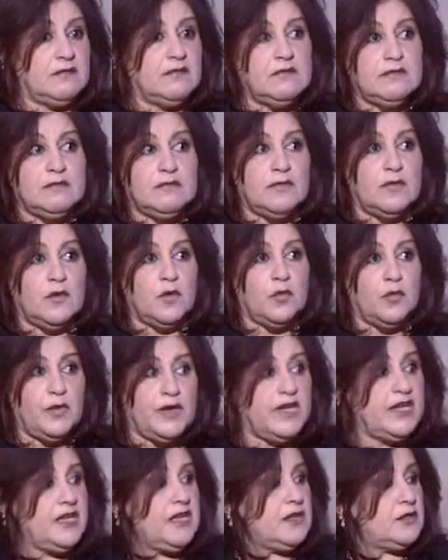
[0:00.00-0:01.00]
We
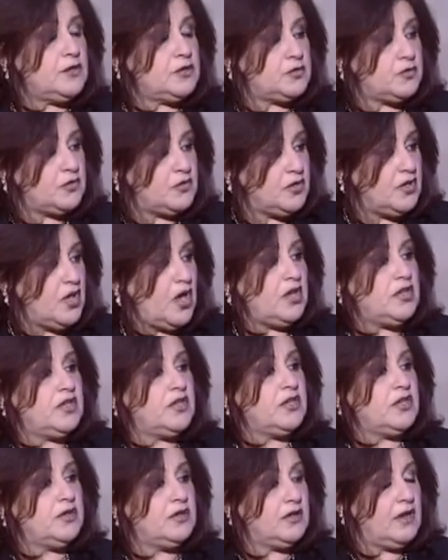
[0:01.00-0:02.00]
should not
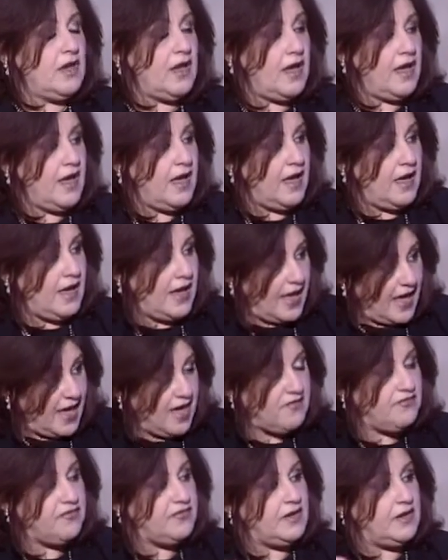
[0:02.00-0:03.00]
have
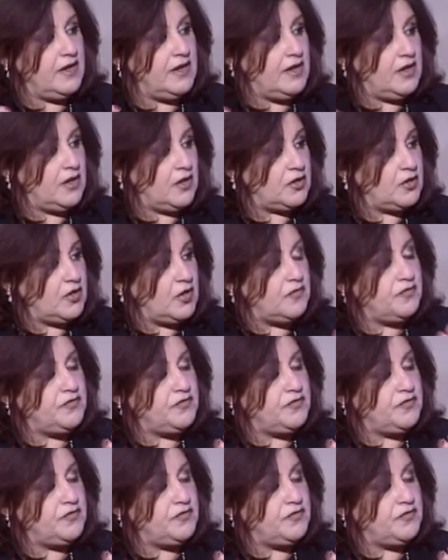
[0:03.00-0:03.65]
a lot of